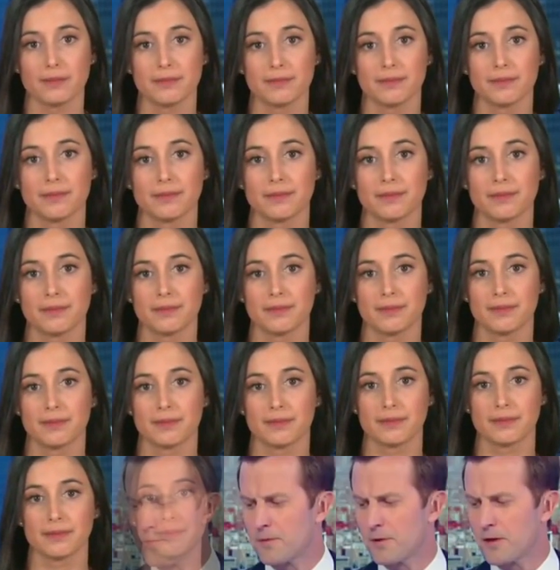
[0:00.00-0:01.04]
If we continue to
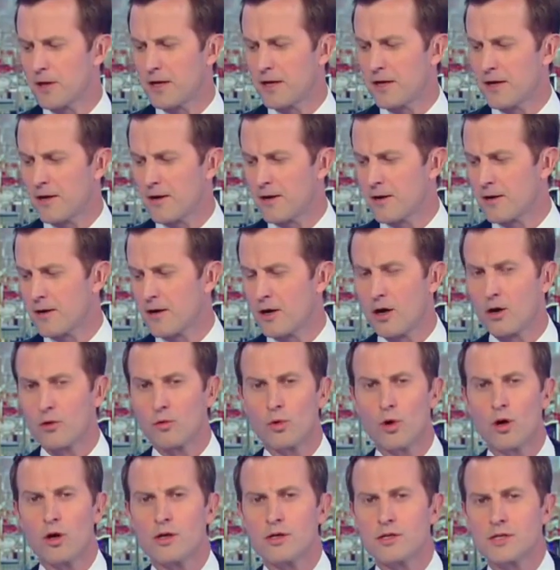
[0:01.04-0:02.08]
kind of play our
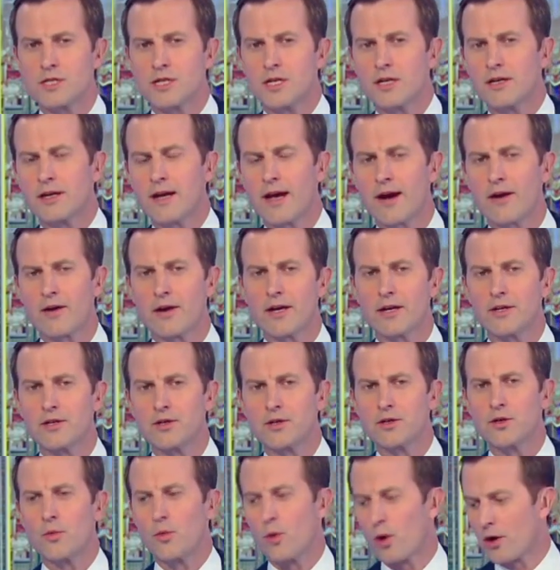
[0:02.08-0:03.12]
roles here, Gary, and
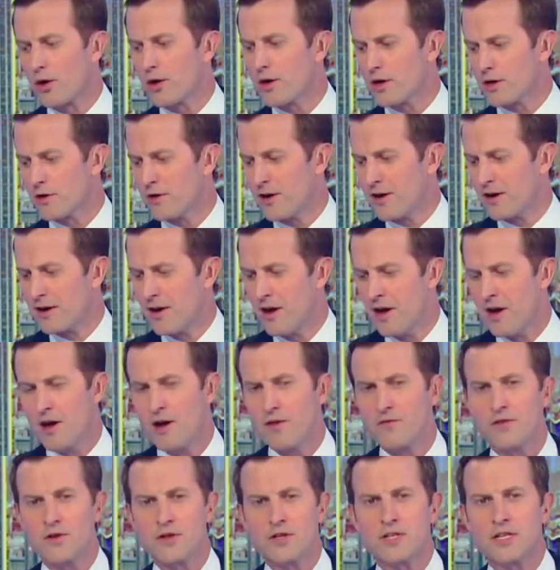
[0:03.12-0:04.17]
you're the worrier
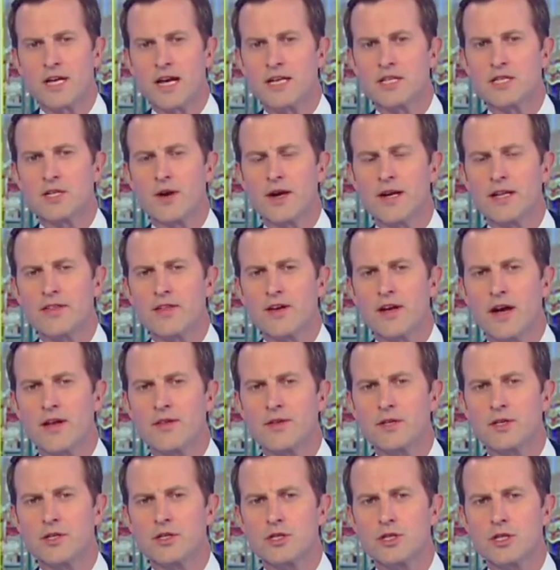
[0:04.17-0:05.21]
for the day, is there anything
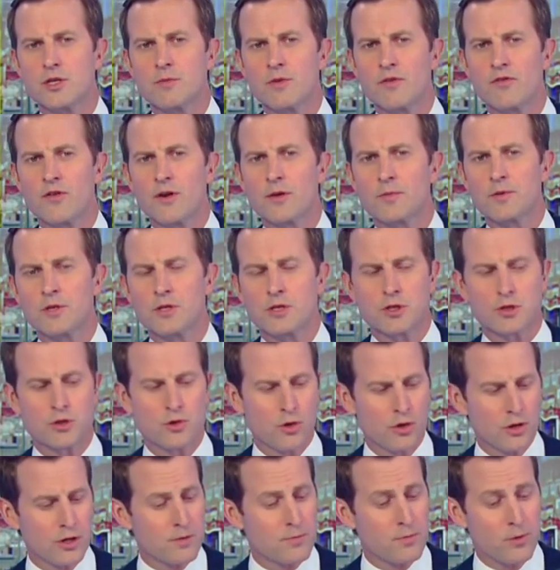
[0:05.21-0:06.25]
on the consumer front? Because as
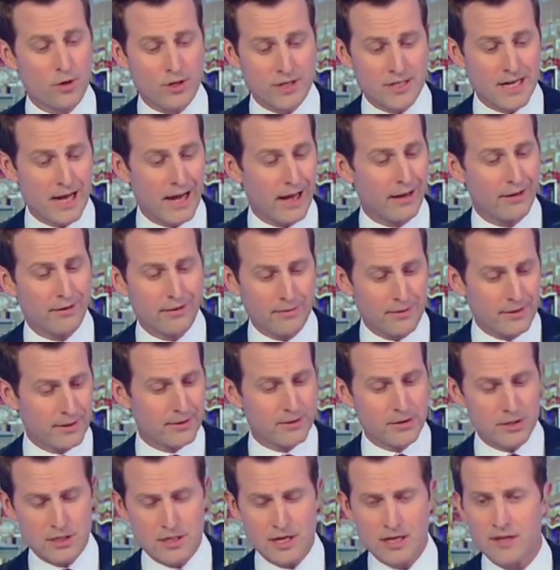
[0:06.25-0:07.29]
Courtney points out, I
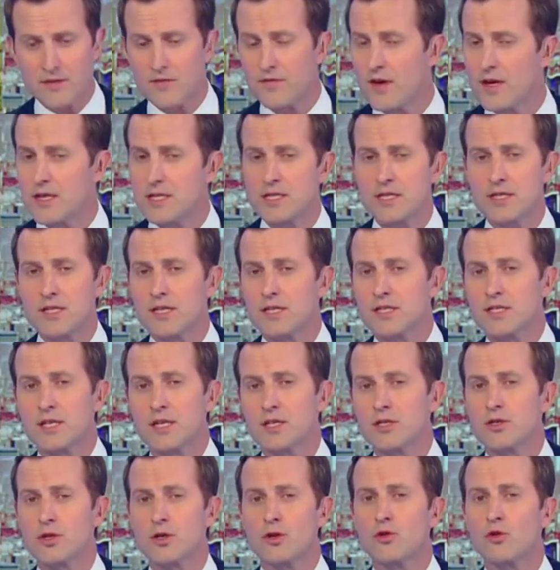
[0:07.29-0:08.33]
mean, just on the face of things,
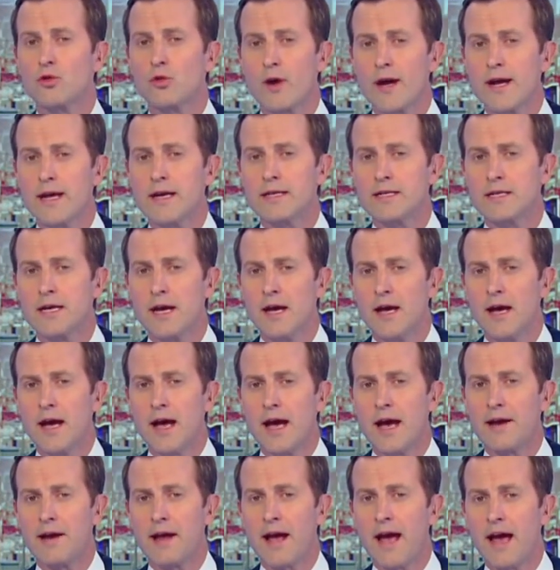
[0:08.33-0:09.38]
things look great
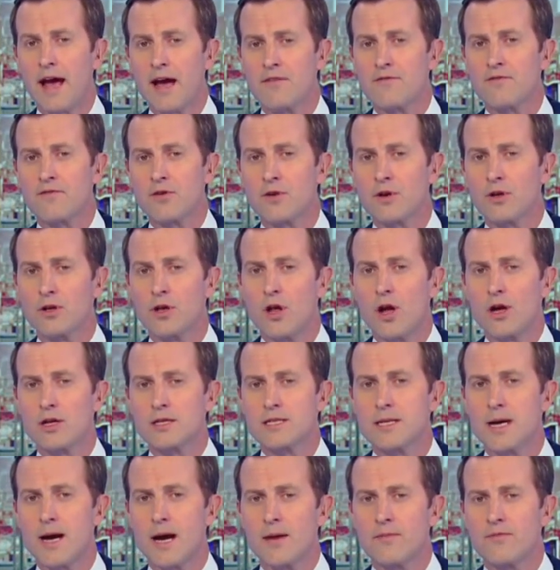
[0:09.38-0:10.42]
and have for a long
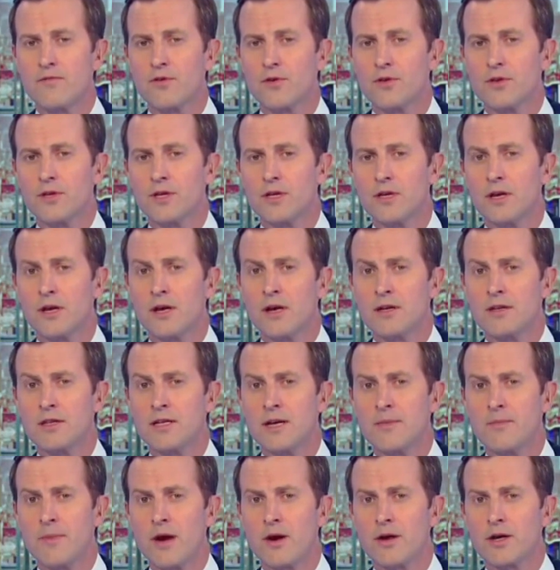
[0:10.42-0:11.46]
time for
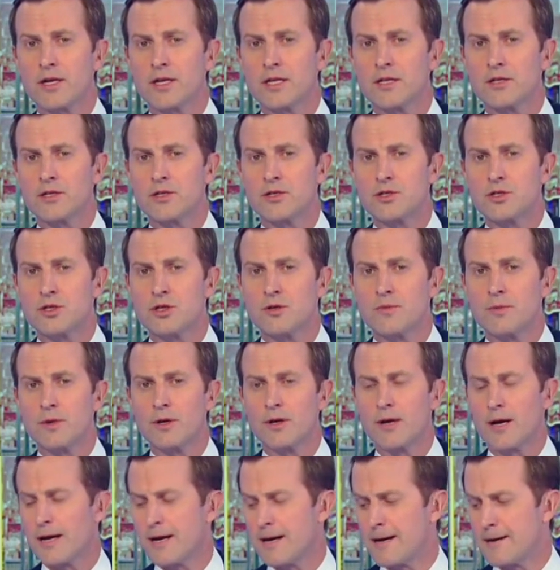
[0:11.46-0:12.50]
the American
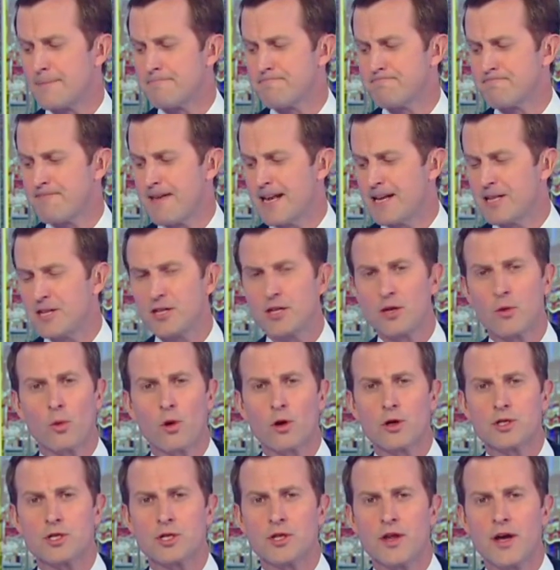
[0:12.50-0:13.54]
consumer. Anything that
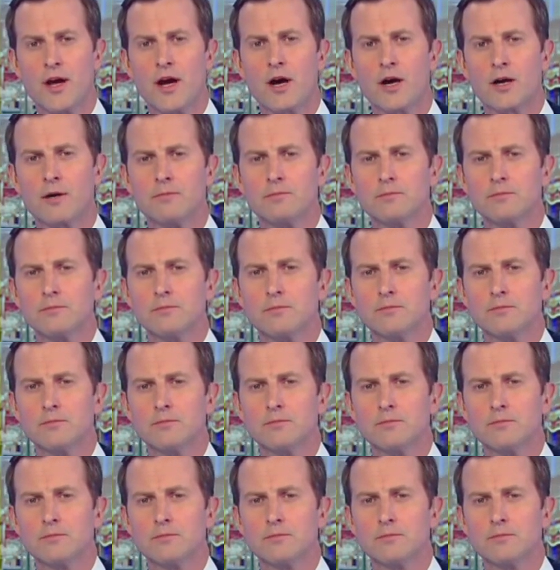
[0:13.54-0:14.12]
worries you there?